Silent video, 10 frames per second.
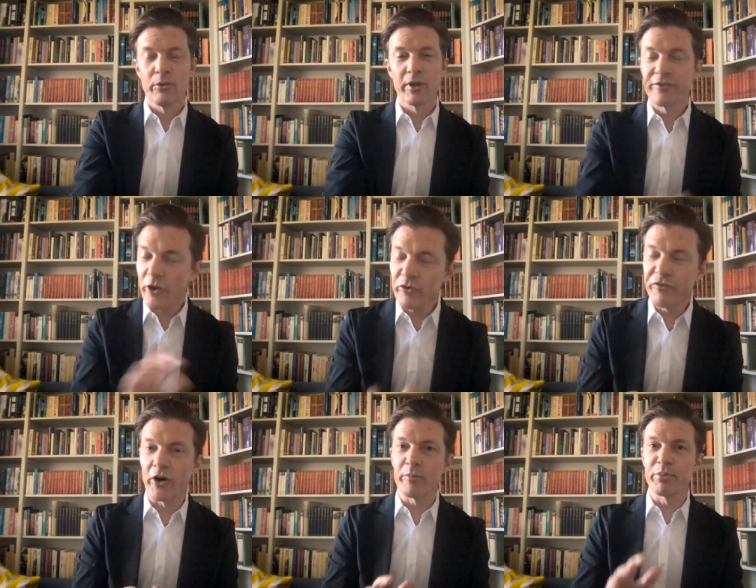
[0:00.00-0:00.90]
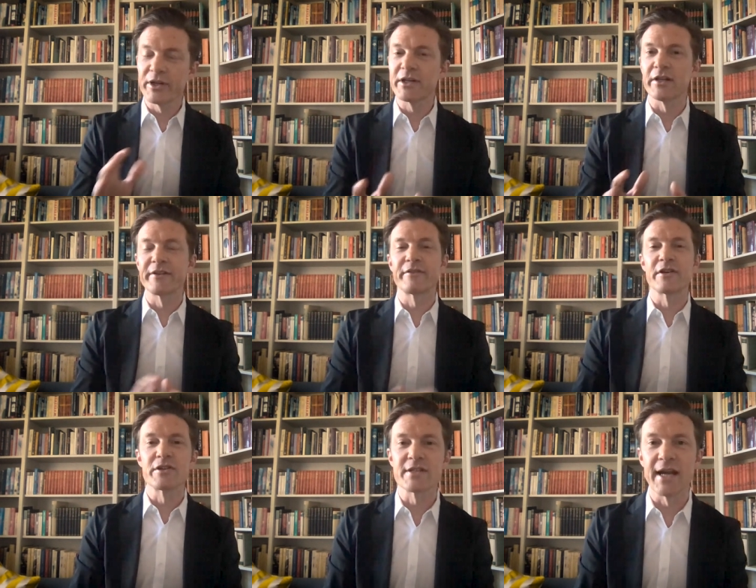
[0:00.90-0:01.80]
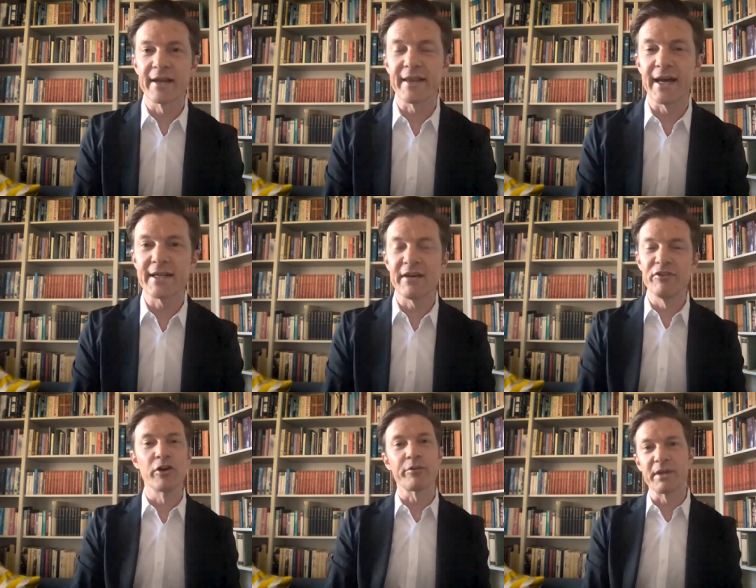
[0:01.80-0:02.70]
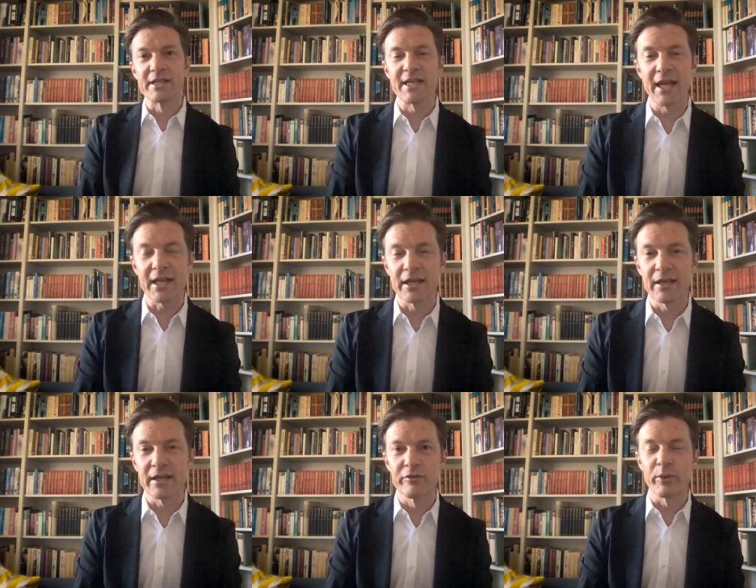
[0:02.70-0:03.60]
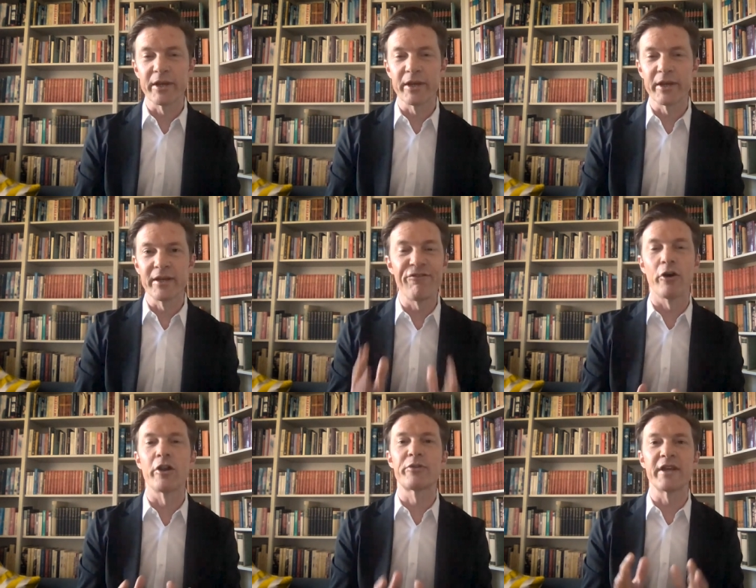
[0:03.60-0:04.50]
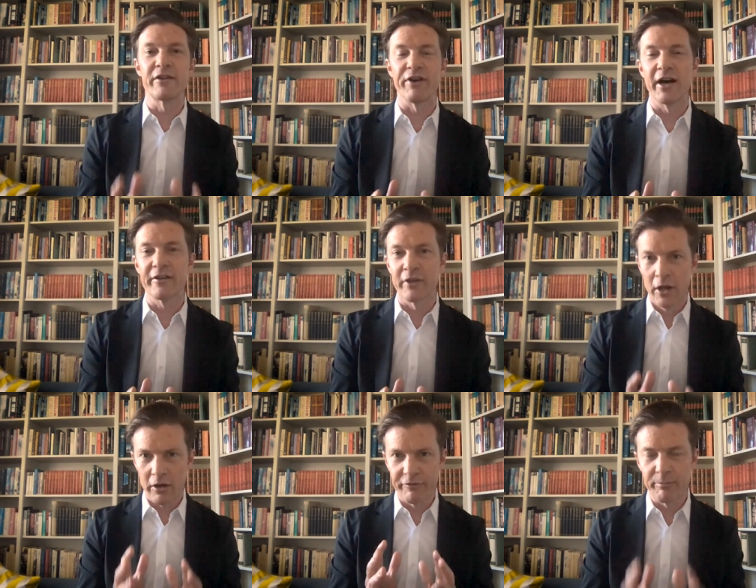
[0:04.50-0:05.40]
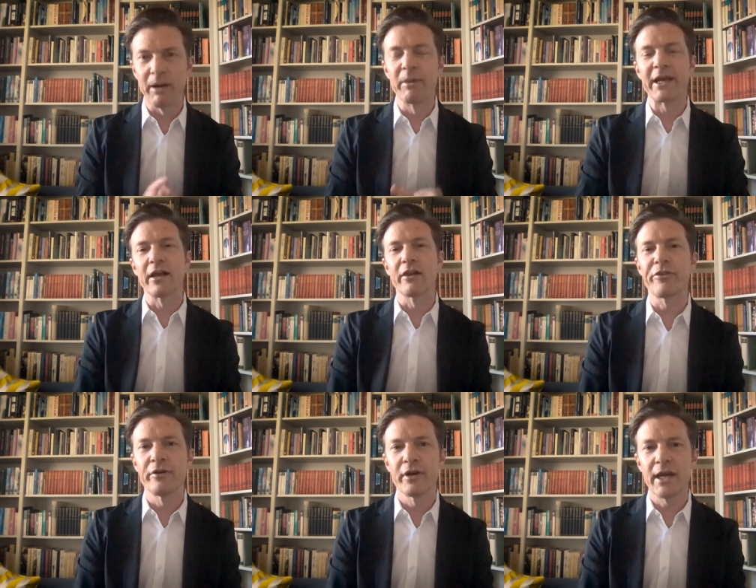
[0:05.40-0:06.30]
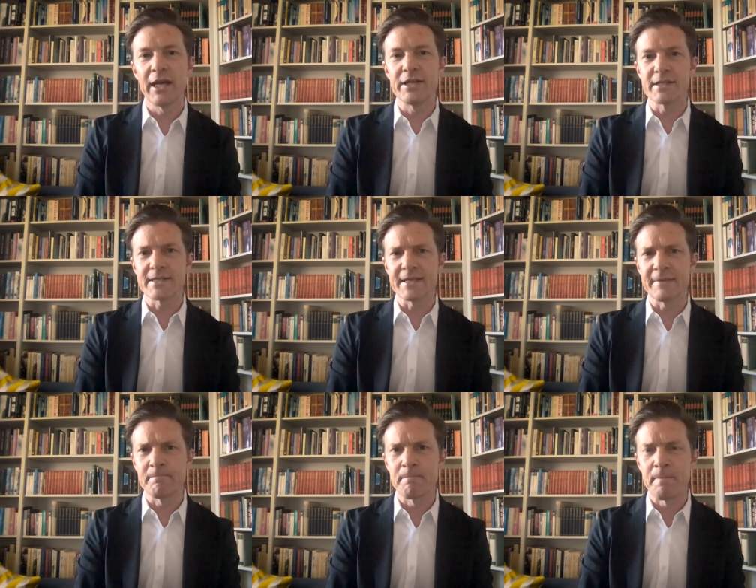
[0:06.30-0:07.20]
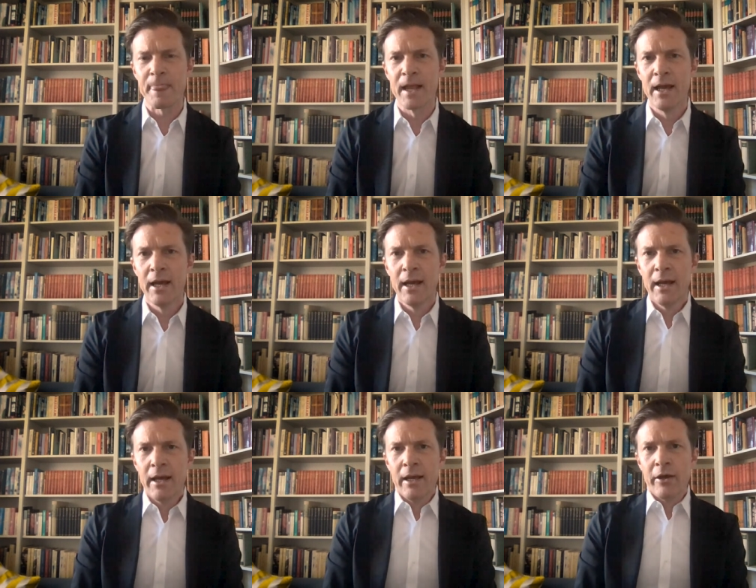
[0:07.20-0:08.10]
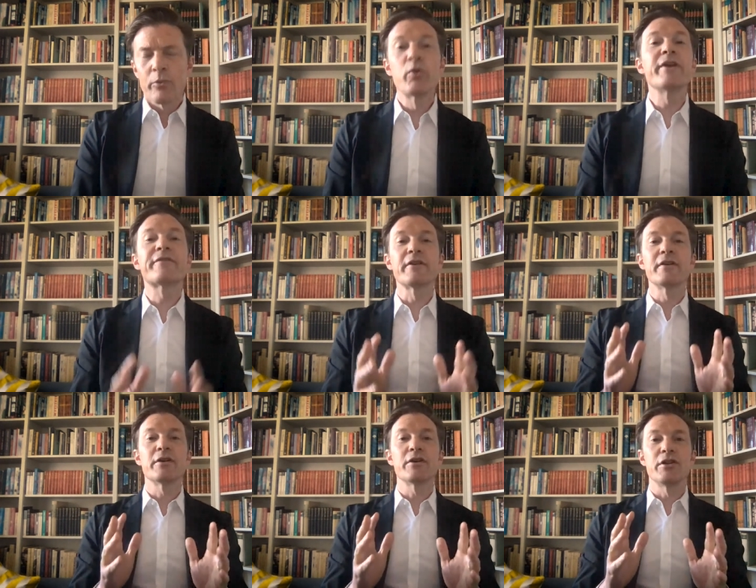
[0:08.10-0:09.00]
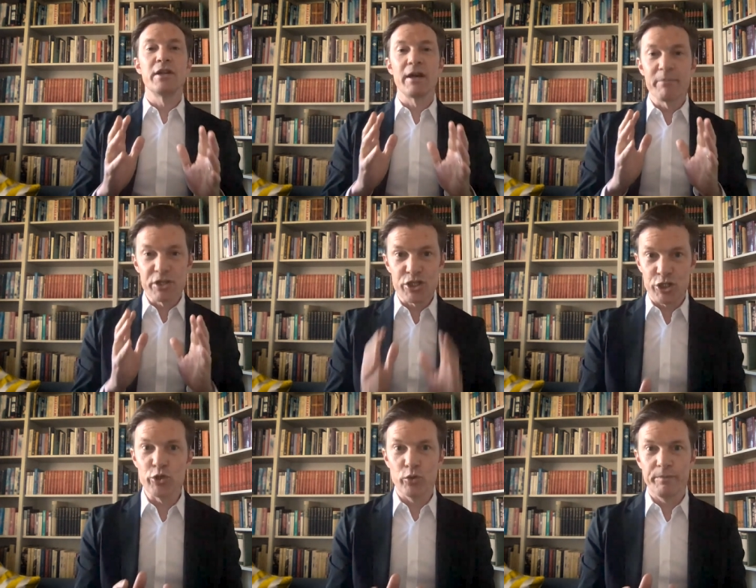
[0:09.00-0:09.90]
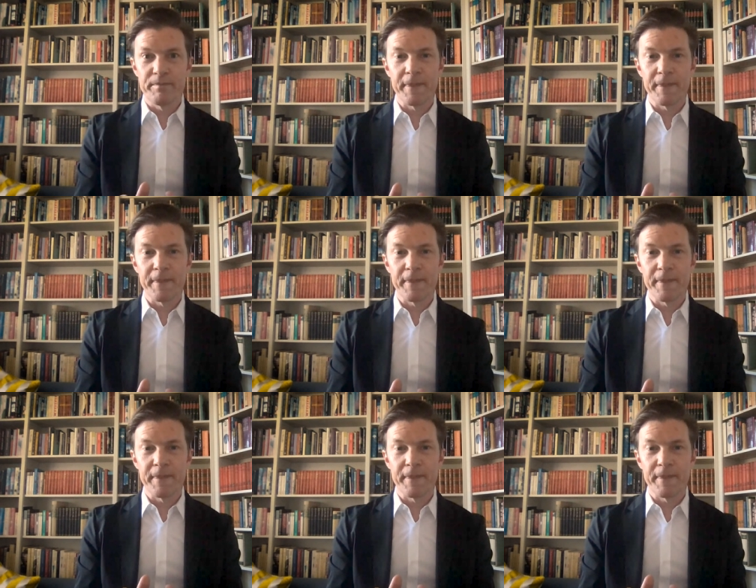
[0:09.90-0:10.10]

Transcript: Well, so far, political decisions like that have not been taken in Sweden. We followed the advice of the public health agency. Reason number two